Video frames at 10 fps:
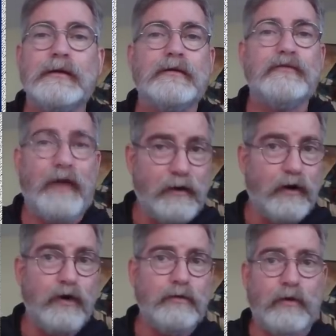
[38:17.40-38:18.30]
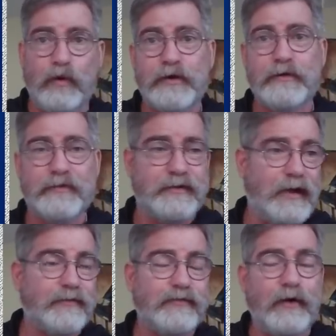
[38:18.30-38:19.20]
Pharaoh ordered the
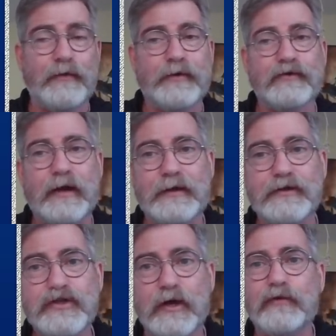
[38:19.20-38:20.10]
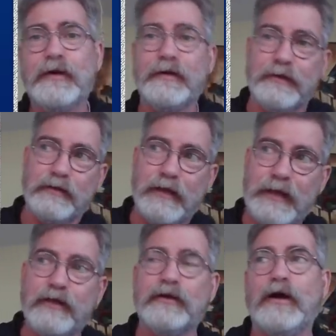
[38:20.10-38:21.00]
deaths of all the Israeli children, and then
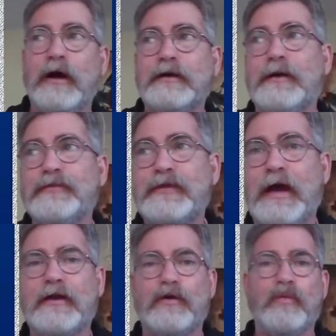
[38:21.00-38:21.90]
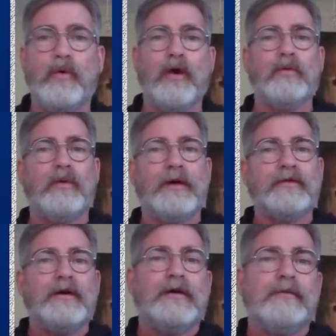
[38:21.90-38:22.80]
later God comes down in a war
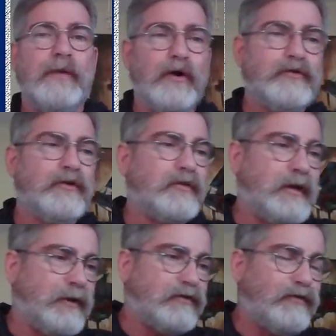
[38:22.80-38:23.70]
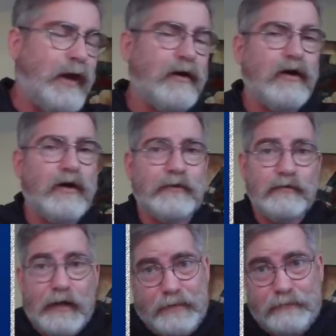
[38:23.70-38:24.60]
with Moses against Pharaoh
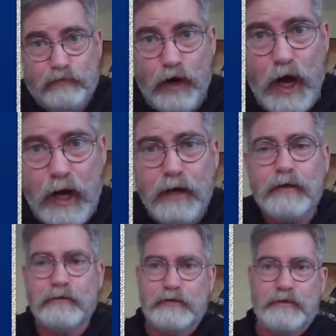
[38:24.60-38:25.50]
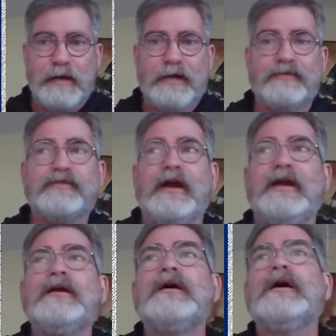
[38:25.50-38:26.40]
and, and Ra, you might
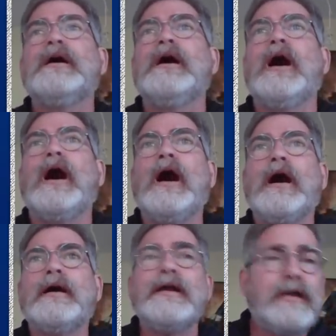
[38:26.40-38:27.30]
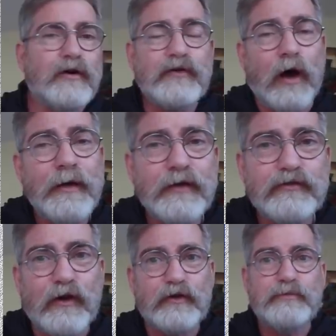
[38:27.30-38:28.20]
say. Uh, he kills all his
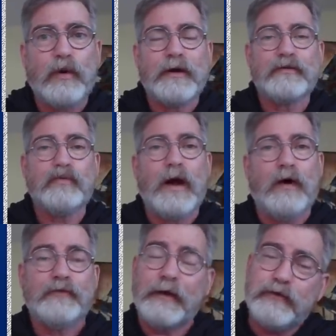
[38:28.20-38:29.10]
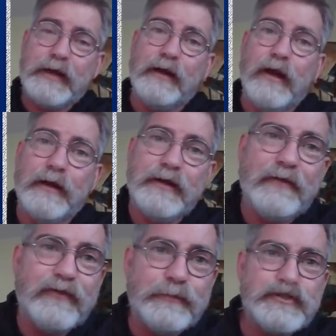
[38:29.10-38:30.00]
firstborn as well. So that took out a lot of
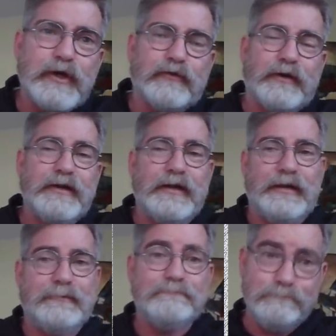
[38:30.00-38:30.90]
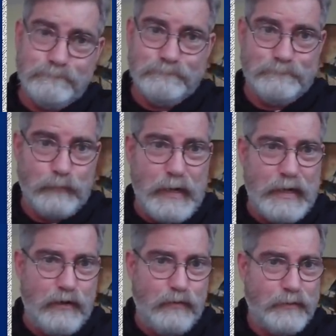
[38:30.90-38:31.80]
Nephilim children, didn't it? Hmm,
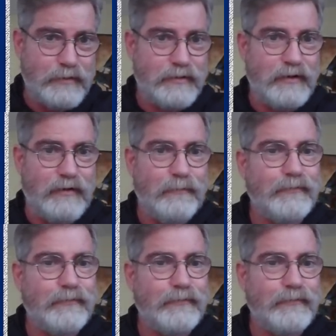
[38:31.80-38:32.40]
wow, what do you know?